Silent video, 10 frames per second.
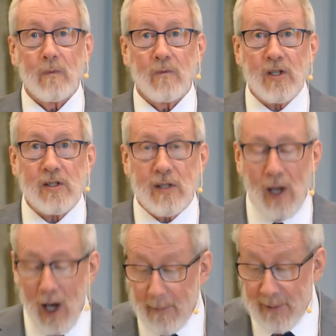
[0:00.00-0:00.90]
Just the
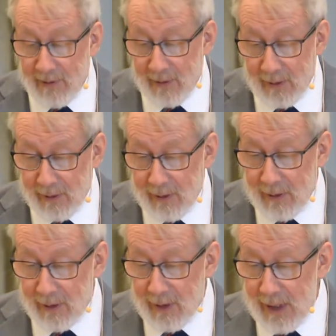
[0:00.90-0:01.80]
opposite.
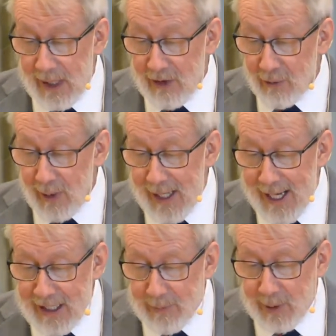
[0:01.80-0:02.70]
It's
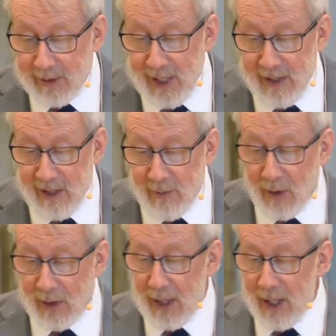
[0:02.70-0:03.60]
reliable
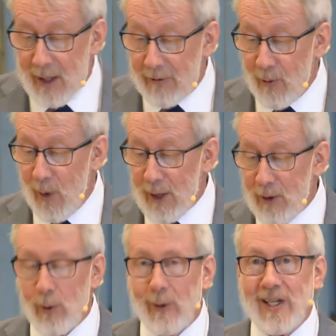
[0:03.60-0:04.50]
testimony from one
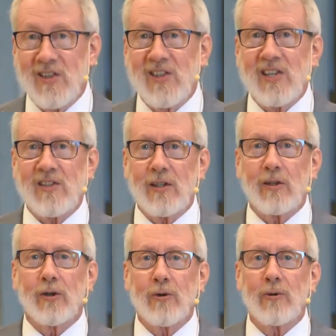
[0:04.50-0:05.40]
who resisted
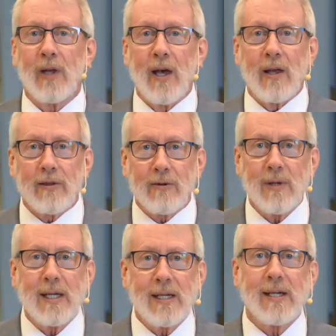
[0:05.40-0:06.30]
the truth
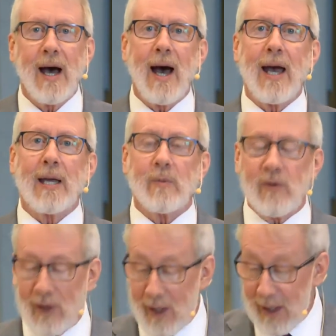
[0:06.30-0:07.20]
three
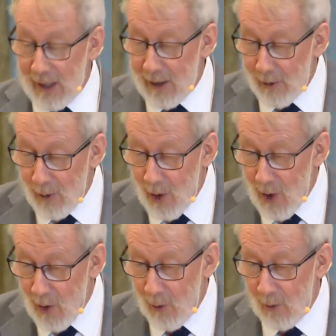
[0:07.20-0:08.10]
times in a
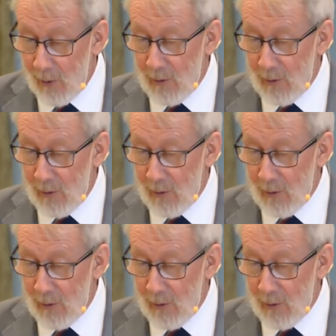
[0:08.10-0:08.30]
row.